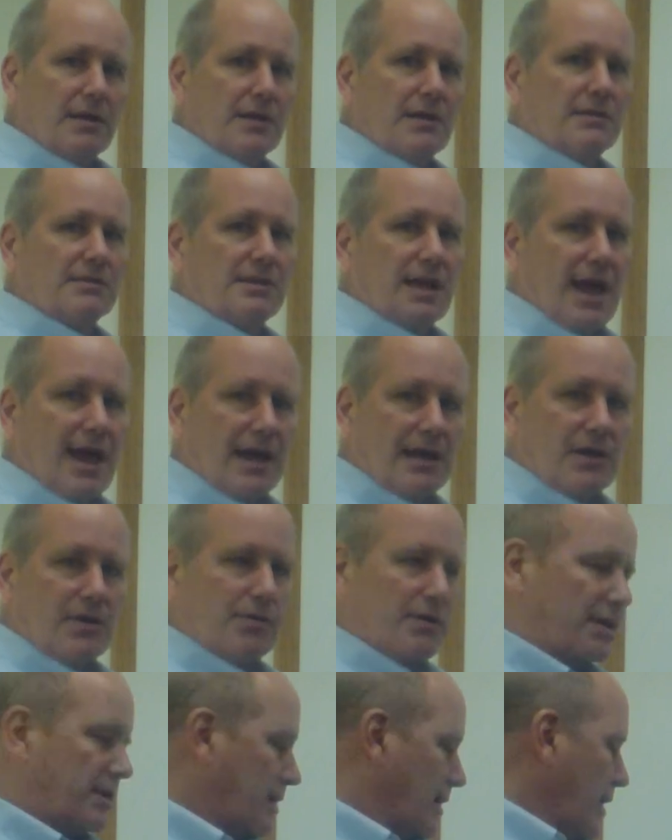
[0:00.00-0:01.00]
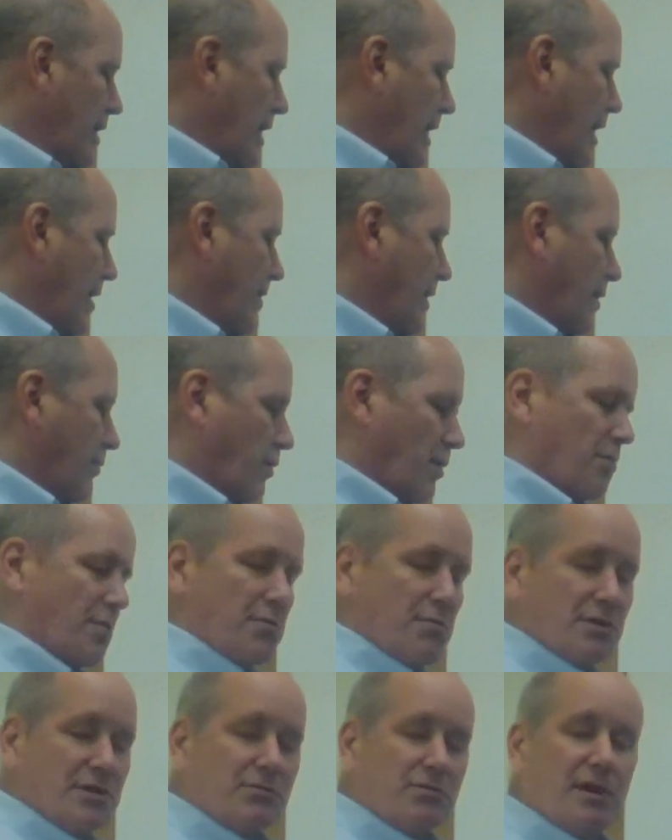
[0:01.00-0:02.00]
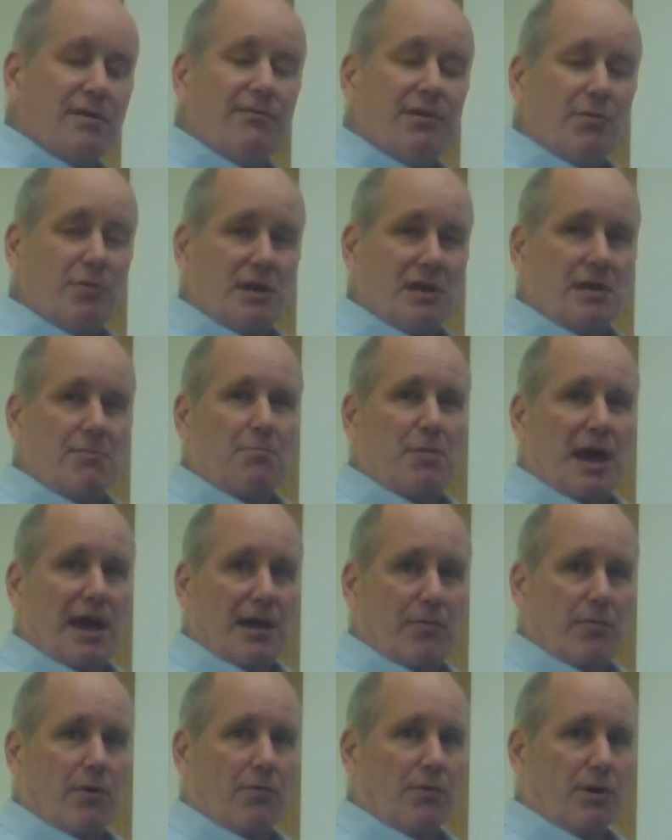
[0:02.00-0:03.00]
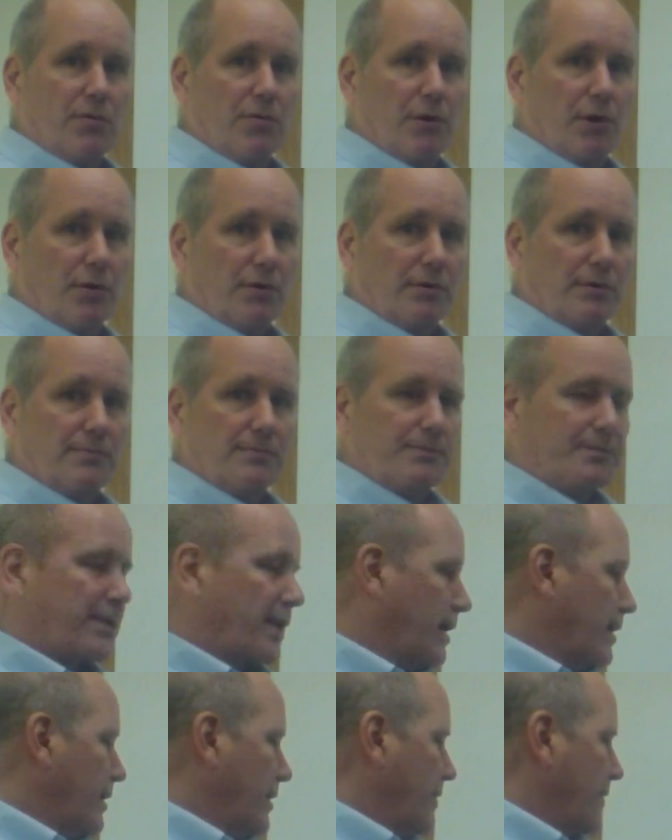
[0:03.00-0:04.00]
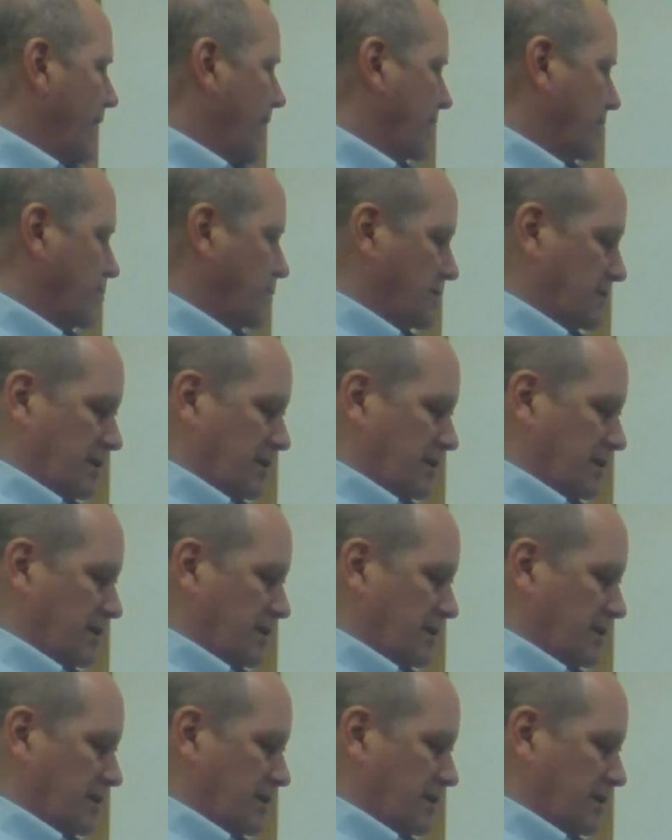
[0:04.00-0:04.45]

is accurate and that when we retrieve it, we get back what we wrote. That's what's